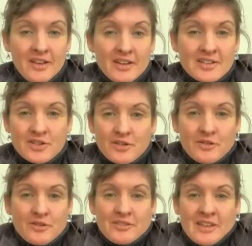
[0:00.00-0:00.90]

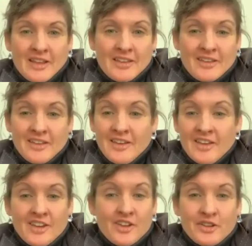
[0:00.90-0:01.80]
So like,
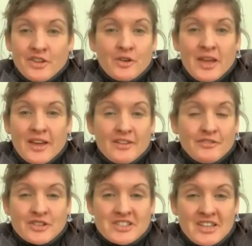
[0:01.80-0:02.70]
you can't
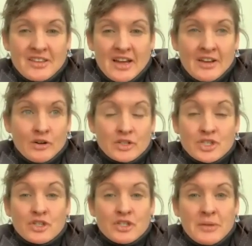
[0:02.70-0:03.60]
foresee that. Or
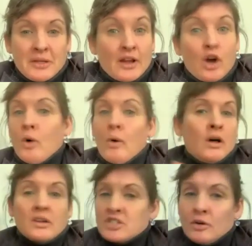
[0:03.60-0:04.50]
should you be like, oh,
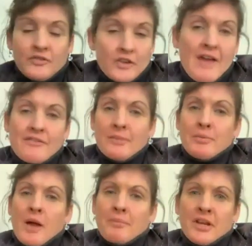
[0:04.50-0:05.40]
also for every
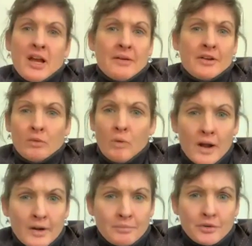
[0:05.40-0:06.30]
property, I'm going to
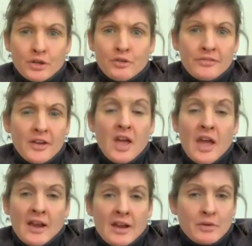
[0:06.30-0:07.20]
waterproof
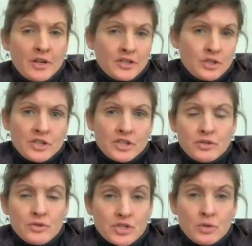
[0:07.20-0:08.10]
and I'm going to do the
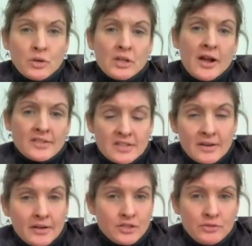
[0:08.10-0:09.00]
new sewer lines and I'm
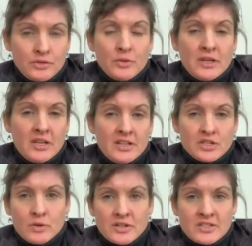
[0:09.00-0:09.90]
going to do new heating
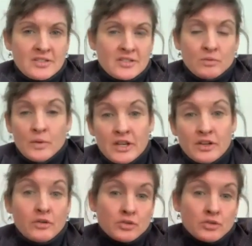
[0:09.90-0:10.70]
sources, windows,